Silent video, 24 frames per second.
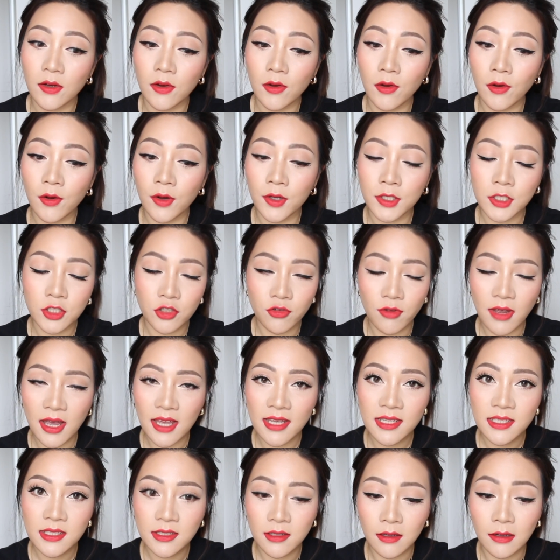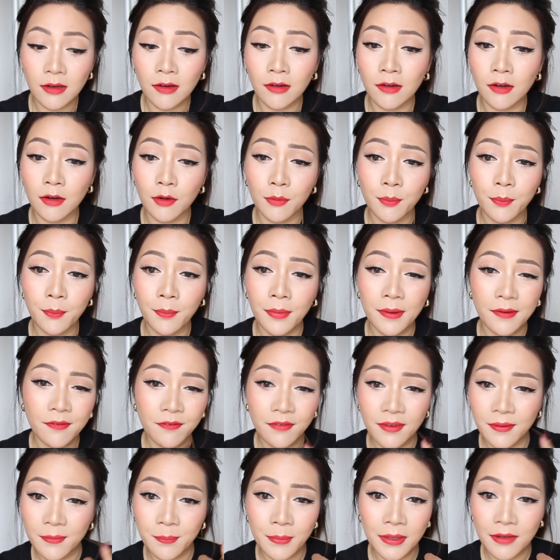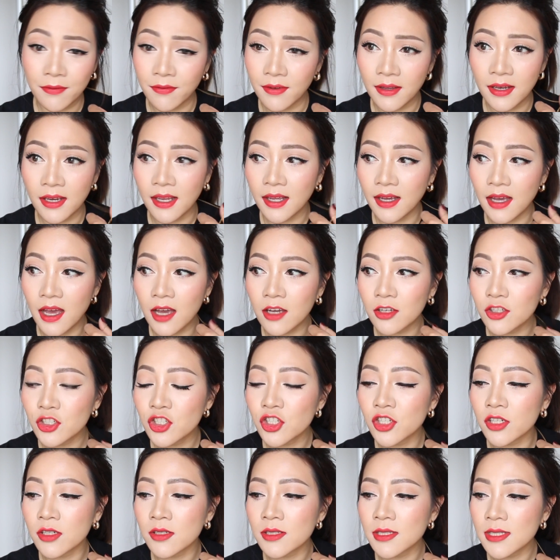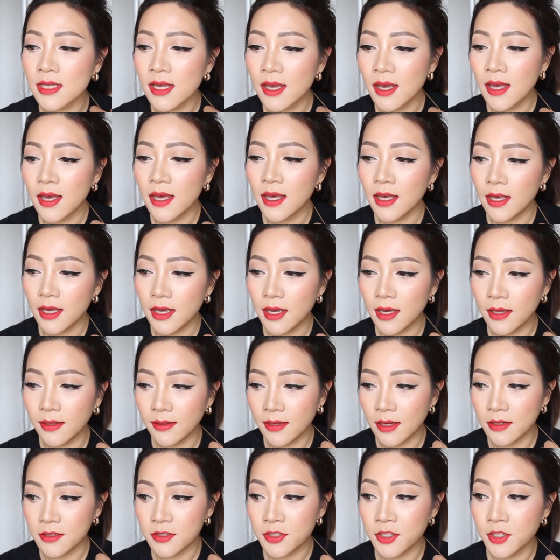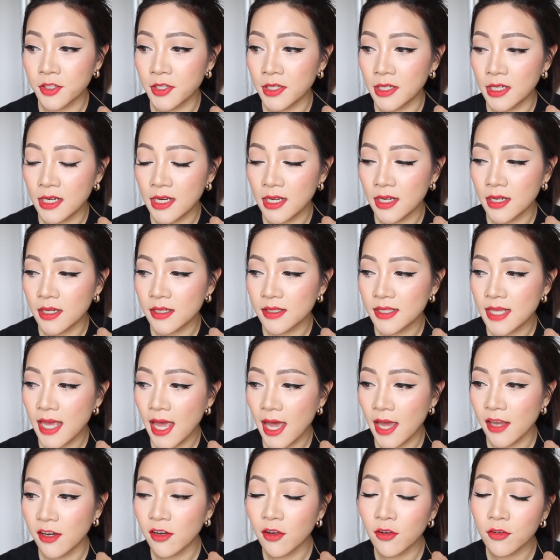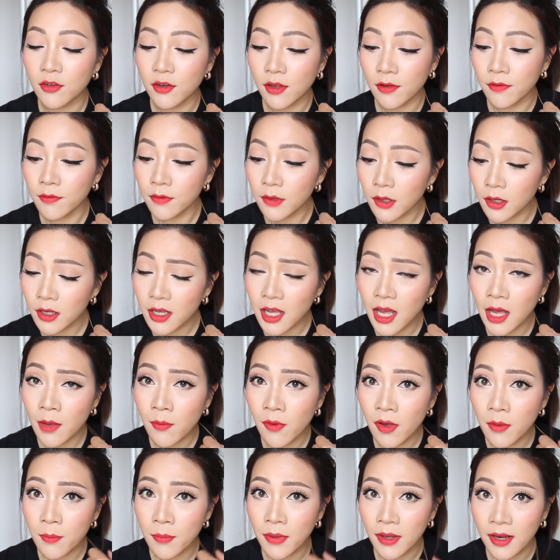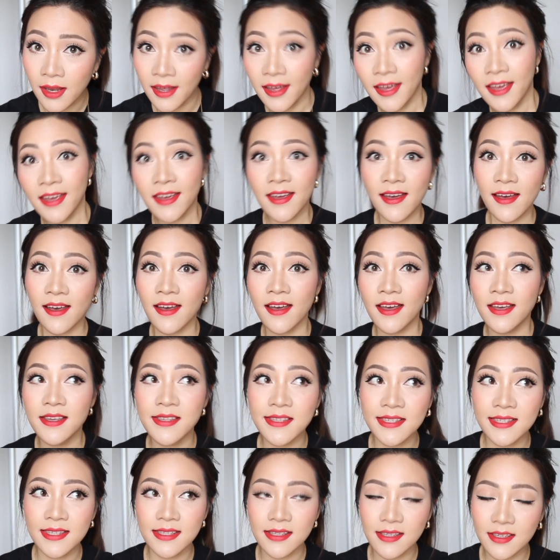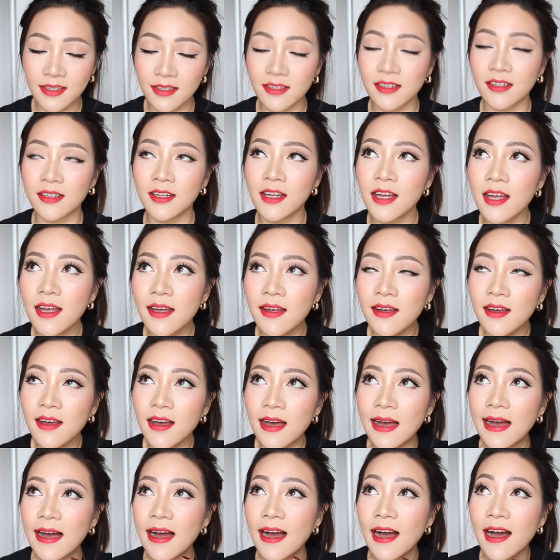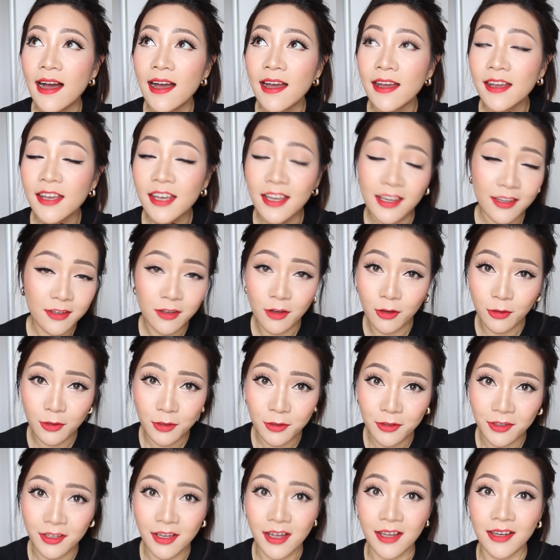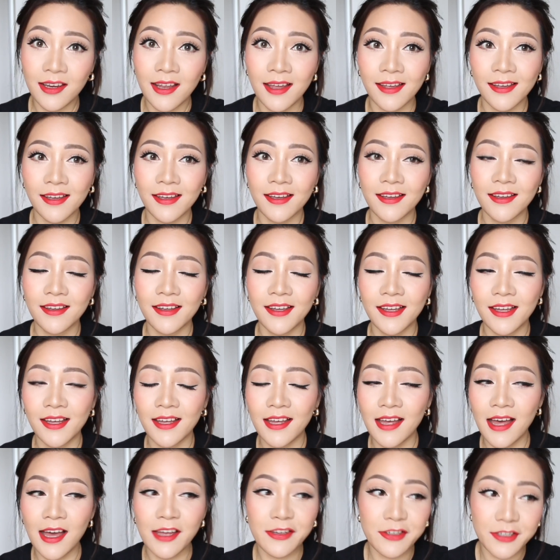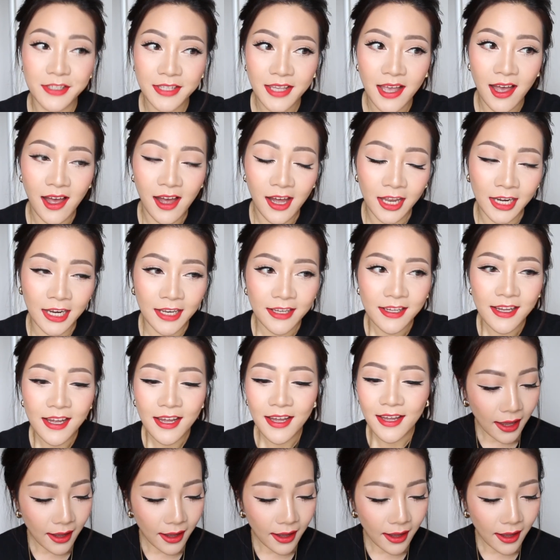or stressed or be feeling anxious and then suddenly turn on a vlog camera and be like, hey guys, you know, I cannot do that. Like, I just can't.